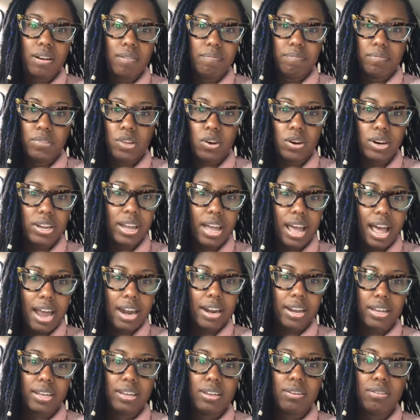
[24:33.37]
learning how to
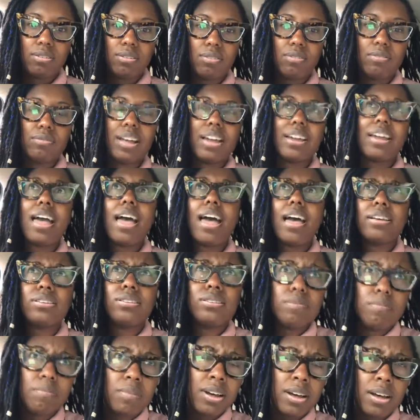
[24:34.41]
heal like
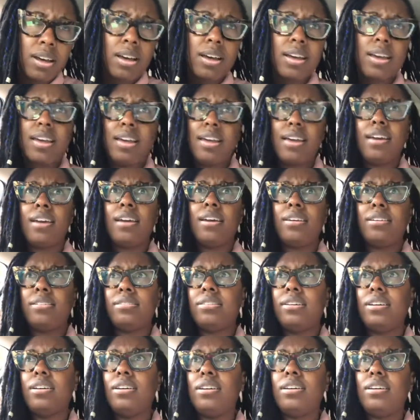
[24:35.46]
eczema and,
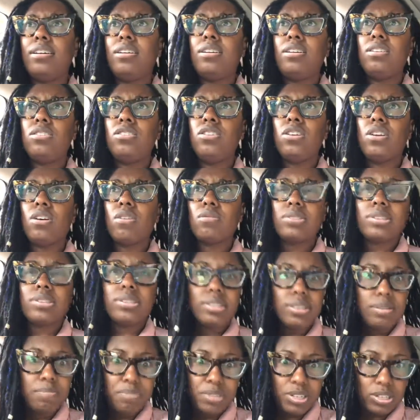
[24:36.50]

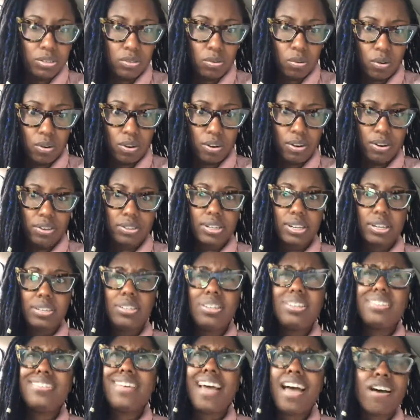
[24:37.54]
sleep disorders and
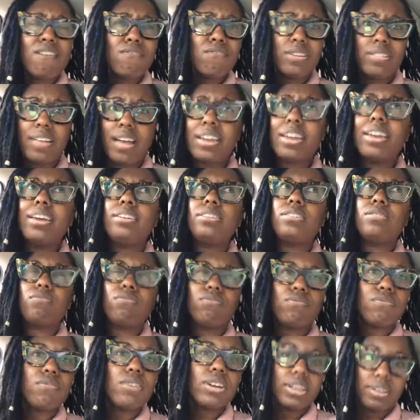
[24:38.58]
just it's
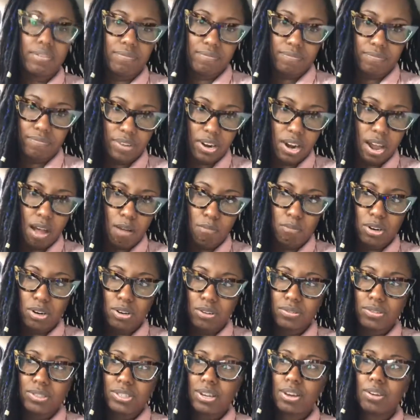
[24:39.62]
freaking phenomenal.
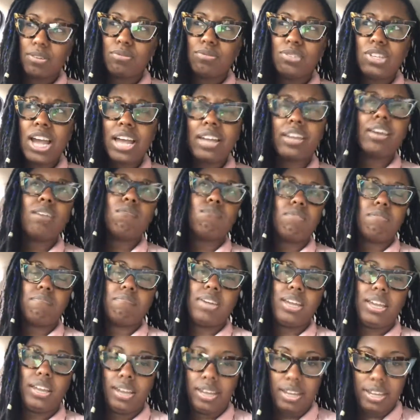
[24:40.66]
So check in with
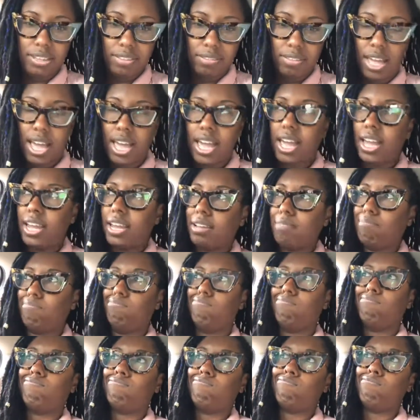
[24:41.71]
me in
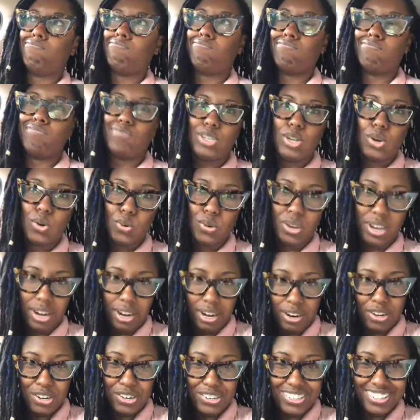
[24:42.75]
2
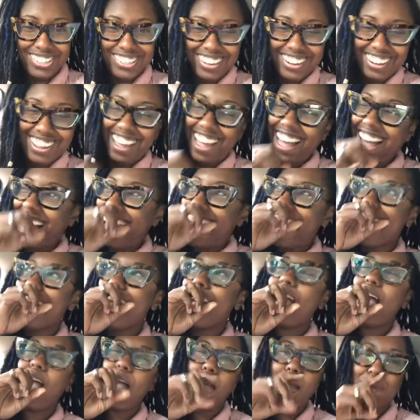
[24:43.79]
years
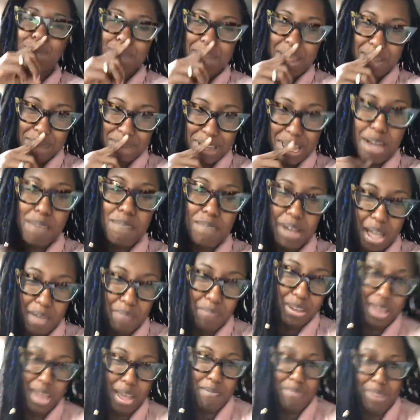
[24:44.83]
and maybe I might
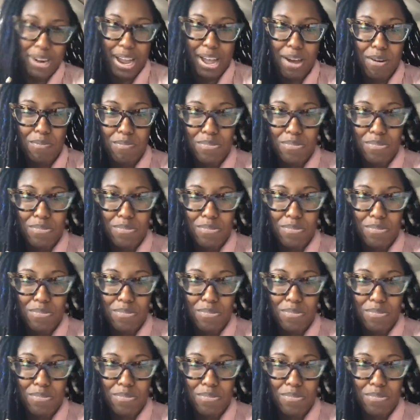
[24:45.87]
be able to help